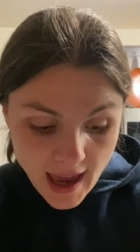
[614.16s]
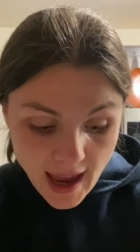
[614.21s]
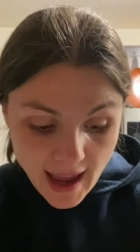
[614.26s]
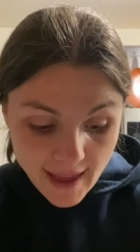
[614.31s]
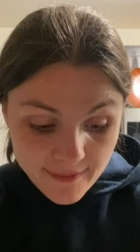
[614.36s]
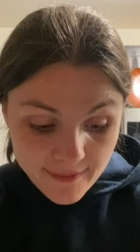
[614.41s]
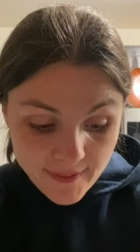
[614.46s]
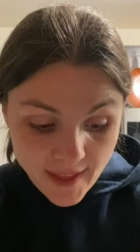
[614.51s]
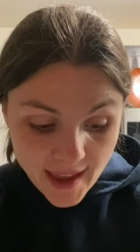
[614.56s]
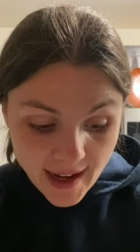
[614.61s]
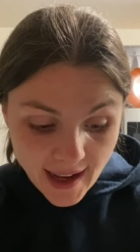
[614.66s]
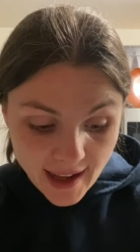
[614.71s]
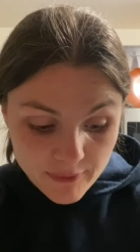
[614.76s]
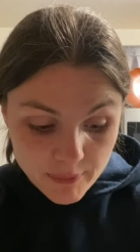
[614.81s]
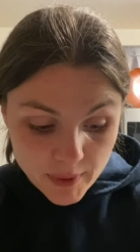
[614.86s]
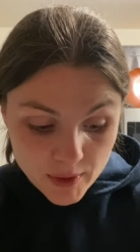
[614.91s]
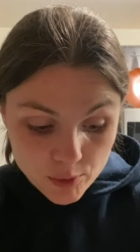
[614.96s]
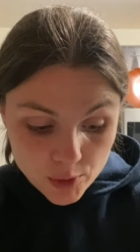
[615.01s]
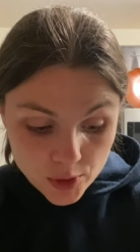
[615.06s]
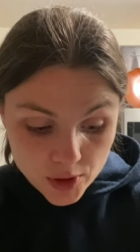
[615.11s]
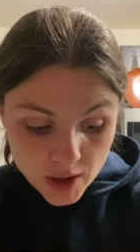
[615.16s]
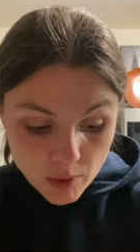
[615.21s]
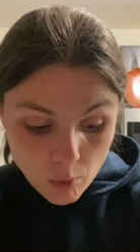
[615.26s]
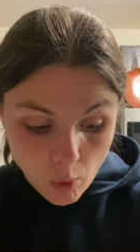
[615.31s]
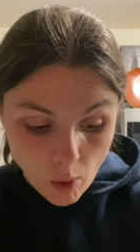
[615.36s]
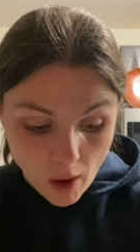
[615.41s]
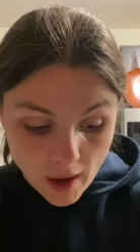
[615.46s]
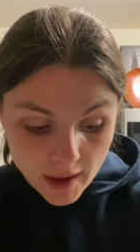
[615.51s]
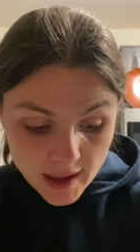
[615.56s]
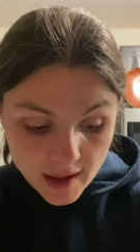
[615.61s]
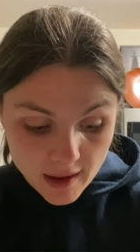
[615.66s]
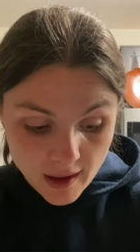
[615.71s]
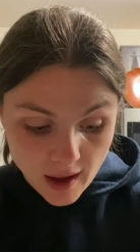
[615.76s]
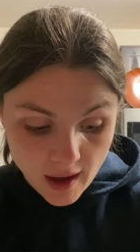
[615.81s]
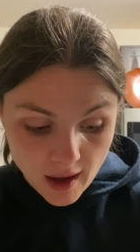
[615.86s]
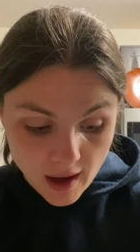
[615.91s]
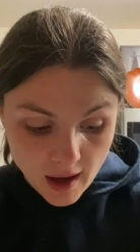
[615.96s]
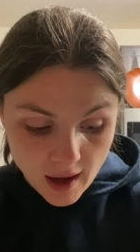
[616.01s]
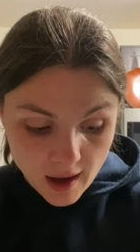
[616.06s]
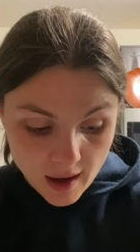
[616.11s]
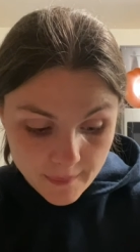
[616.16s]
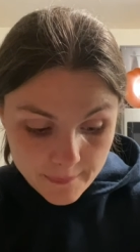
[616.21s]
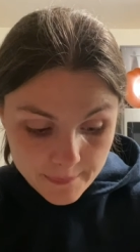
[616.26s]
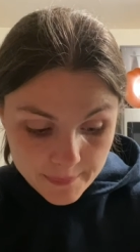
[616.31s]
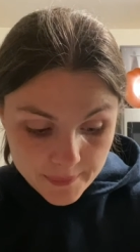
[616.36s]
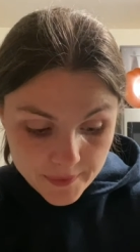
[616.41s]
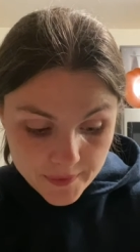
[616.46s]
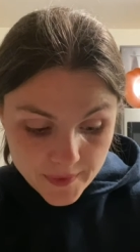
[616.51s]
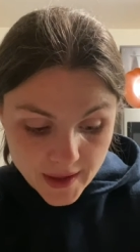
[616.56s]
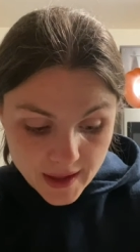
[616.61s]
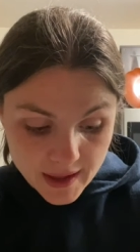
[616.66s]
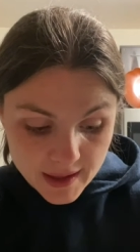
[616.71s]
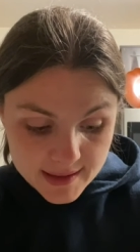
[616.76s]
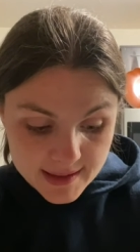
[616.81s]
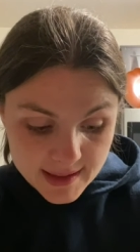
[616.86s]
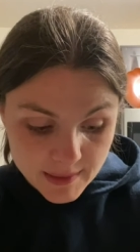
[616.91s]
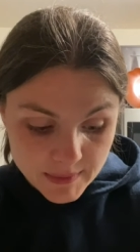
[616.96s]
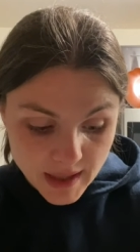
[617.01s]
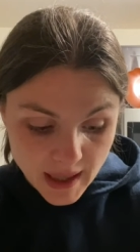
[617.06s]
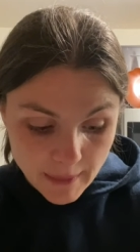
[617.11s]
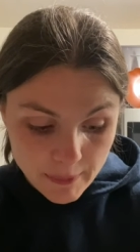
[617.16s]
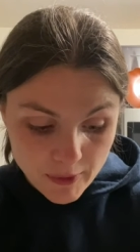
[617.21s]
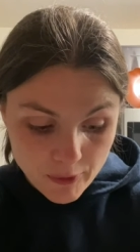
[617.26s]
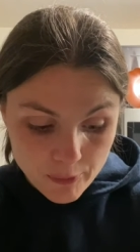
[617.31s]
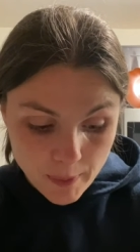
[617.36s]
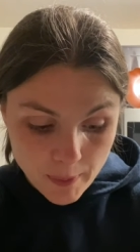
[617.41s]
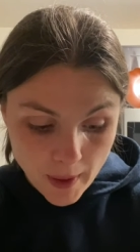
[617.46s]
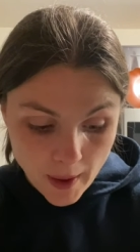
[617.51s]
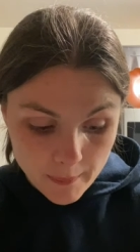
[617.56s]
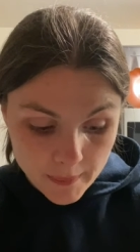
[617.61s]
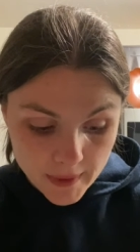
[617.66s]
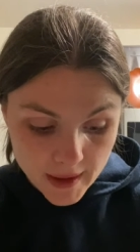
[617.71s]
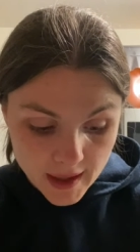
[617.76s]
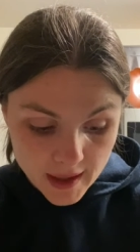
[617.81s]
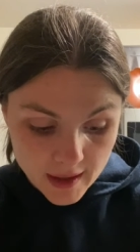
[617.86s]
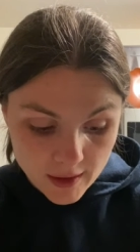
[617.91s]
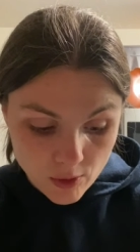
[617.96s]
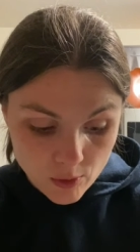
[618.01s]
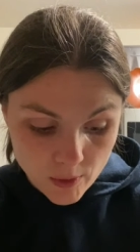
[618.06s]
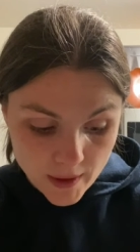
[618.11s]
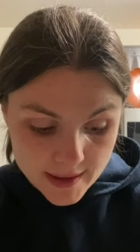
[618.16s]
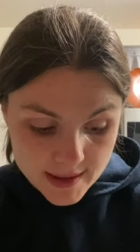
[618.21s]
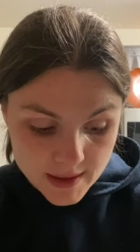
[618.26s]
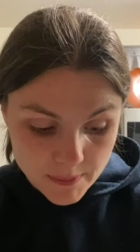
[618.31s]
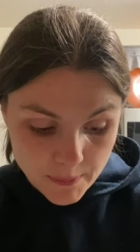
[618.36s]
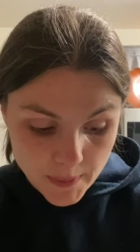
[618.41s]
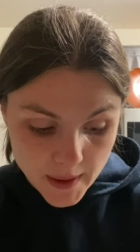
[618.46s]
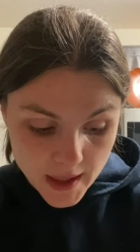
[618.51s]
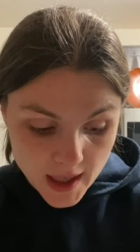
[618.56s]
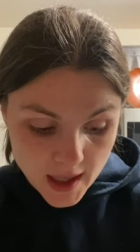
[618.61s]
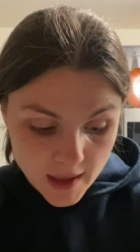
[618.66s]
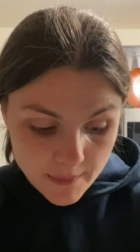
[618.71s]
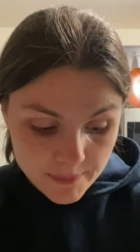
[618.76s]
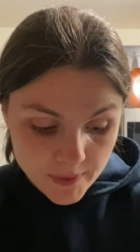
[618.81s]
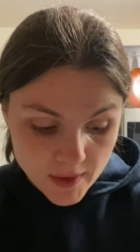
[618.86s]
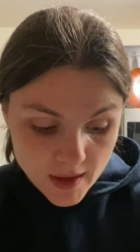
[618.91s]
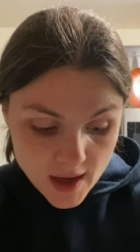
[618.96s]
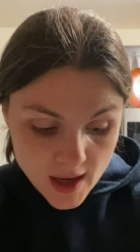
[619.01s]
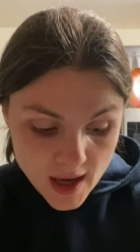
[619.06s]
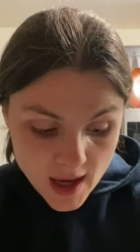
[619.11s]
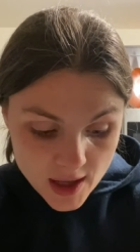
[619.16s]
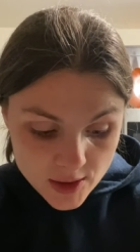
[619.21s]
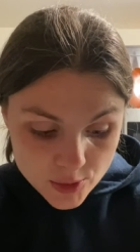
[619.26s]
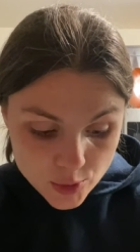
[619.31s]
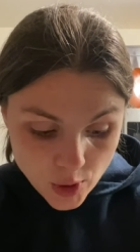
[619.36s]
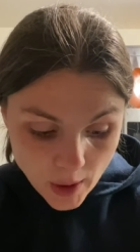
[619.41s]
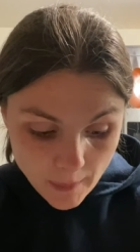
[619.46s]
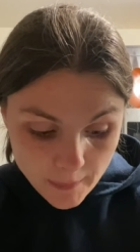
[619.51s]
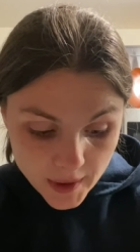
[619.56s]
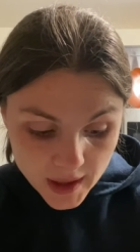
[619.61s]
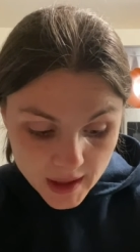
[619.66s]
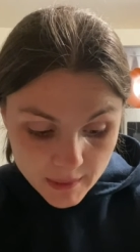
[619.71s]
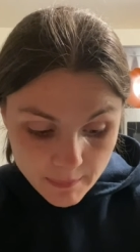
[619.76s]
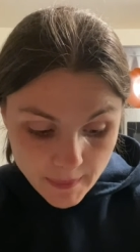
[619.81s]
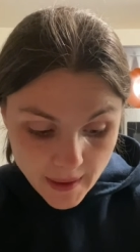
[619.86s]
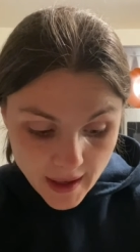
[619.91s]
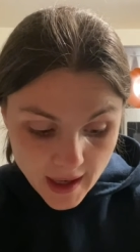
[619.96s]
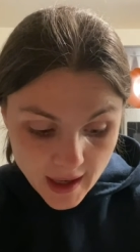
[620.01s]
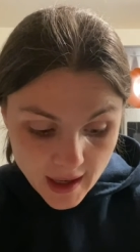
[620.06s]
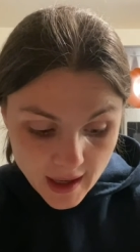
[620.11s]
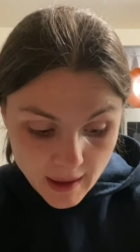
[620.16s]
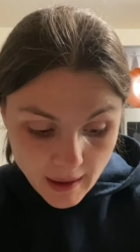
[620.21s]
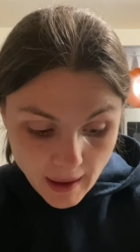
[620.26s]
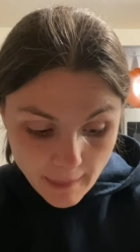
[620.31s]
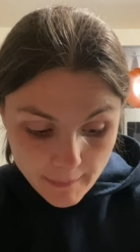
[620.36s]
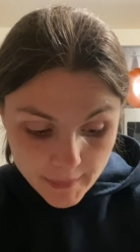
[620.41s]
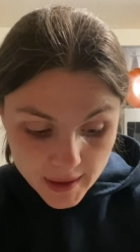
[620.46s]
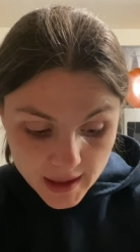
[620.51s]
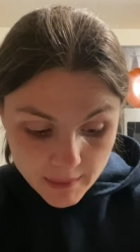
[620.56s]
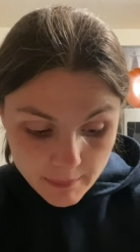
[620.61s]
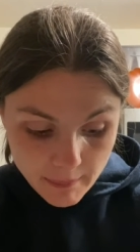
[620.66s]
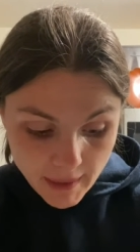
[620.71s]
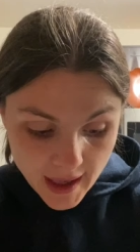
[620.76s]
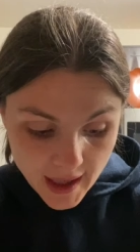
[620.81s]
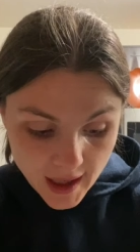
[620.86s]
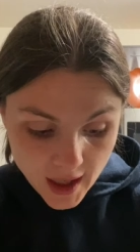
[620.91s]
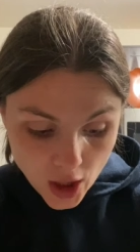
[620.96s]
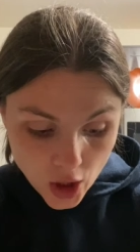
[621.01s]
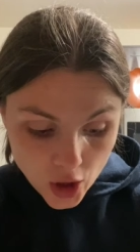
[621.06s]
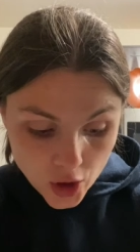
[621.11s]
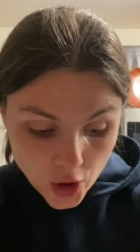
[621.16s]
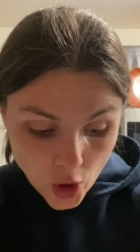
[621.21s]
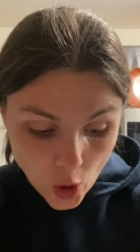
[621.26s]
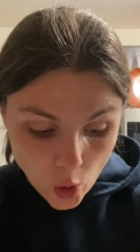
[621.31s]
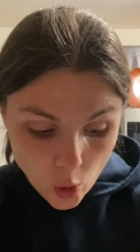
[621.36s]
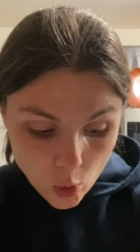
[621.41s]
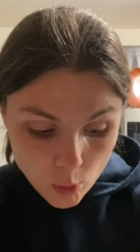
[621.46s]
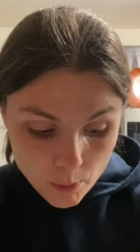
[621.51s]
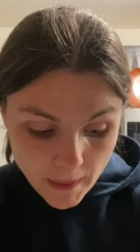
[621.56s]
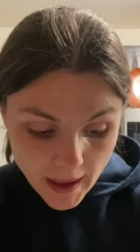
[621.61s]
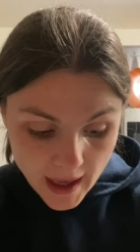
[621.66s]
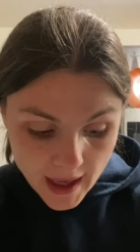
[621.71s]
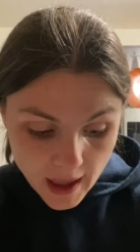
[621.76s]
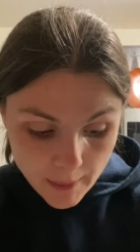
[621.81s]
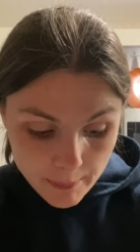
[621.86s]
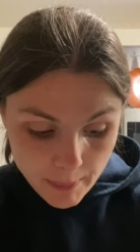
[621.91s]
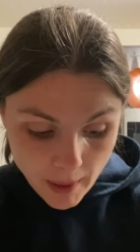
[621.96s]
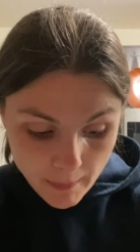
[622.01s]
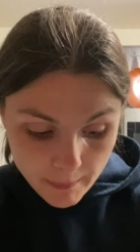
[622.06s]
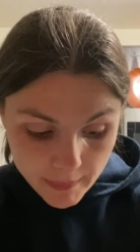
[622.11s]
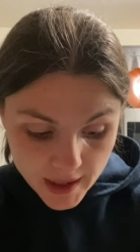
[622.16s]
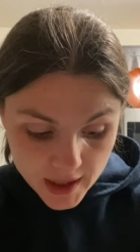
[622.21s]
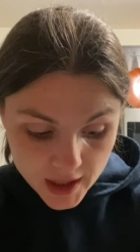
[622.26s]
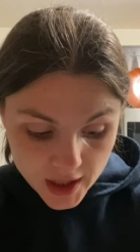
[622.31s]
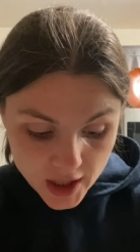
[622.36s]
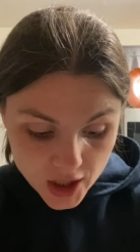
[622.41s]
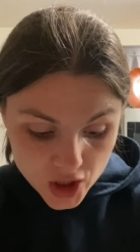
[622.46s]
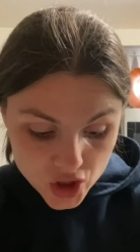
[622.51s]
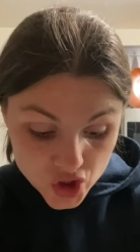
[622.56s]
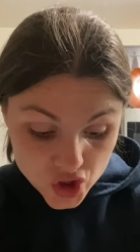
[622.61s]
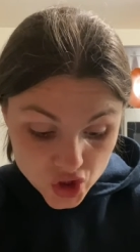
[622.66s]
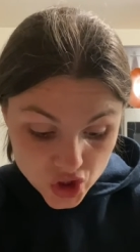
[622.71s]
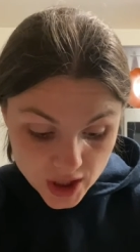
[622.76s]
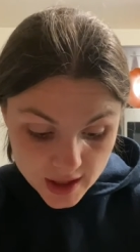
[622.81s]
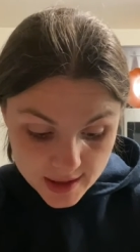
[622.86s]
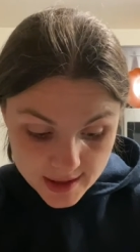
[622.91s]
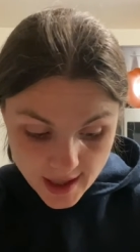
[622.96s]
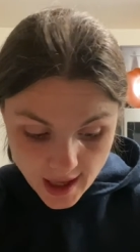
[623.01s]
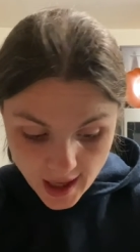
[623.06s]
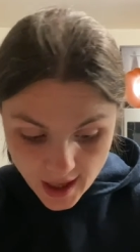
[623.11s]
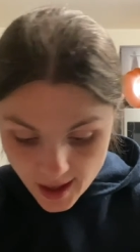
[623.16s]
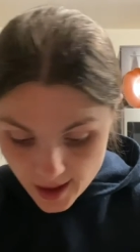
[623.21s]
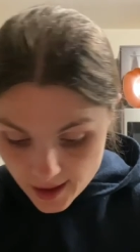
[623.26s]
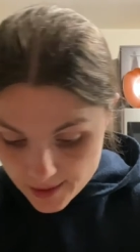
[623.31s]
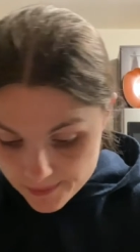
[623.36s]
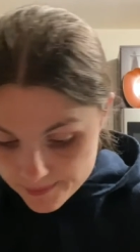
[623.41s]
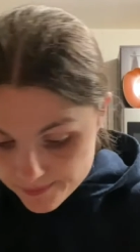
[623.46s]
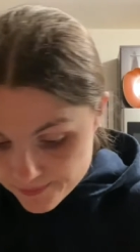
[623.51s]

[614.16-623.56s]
And then I've been really wanting um, like some type of pumpkin recipe. So I'm gonna bake, I'm gonna make no bake pumpkin cheesecake,